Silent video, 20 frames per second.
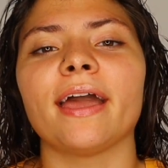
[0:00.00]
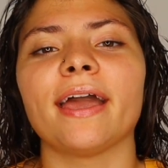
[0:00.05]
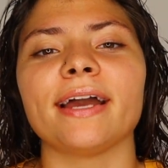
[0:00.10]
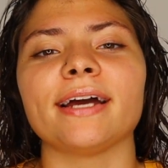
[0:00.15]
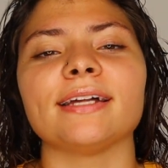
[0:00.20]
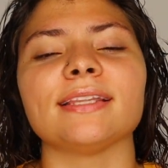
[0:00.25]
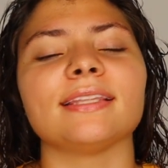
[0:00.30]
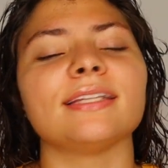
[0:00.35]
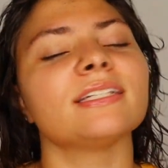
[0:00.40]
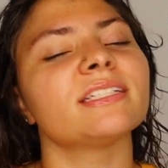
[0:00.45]

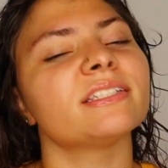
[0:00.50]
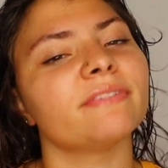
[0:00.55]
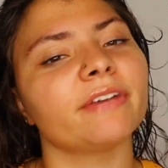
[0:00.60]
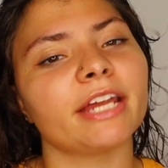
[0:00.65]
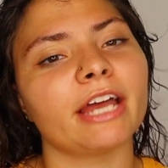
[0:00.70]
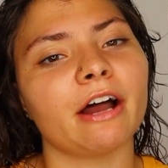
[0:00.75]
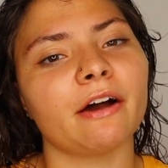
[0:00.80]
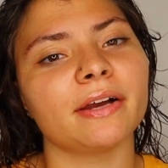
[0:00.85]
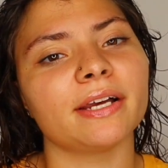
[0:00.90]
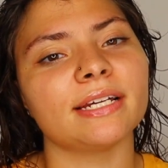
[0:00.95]
And this
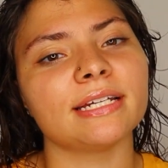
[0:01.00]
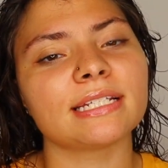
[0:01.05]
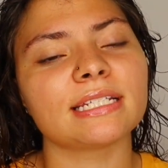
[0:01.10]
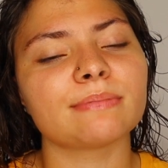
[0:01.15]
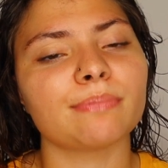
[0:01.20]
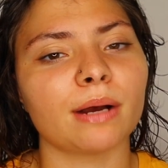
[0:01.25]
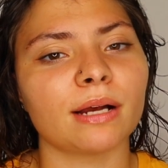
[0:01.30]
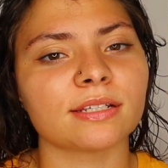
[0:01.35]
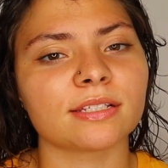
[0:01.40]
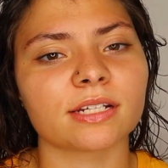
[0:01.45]
video is
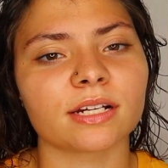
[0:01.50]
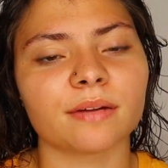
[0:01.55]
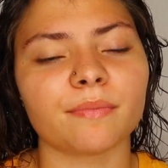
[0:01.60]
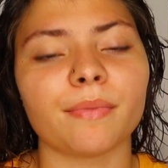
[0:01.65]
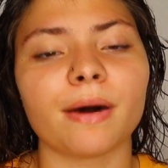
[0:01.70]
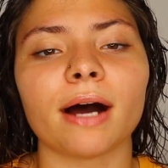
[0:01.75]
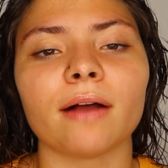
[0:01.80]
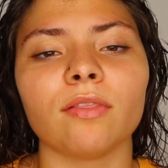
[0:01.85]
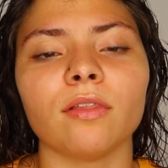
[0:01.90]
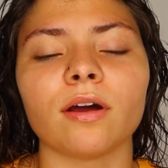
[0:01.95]

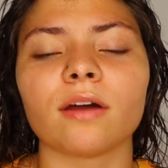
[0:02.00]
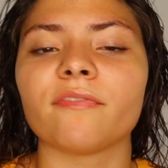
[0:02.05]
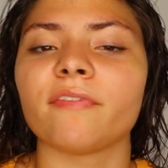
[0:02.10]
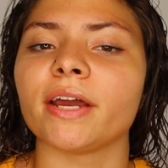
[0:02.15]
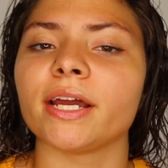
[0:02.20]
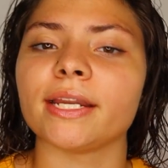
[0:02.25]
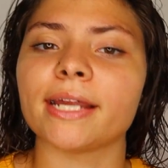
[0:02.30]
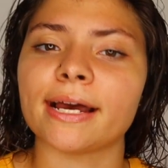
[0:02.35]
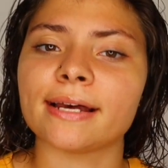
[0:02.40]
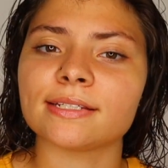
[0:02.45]
sponsored by Look
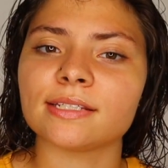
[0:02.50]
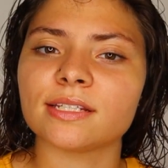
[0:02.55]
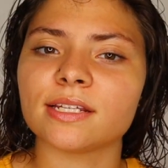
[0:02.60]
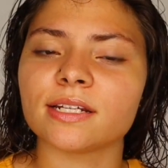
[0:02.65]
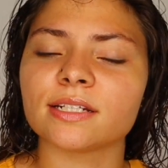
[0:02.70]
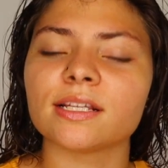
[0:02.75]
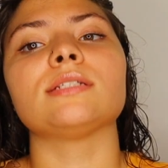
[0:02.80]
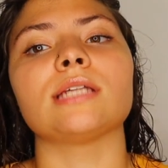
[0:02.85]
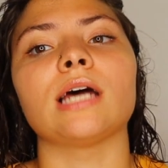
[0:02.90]
Fantastic.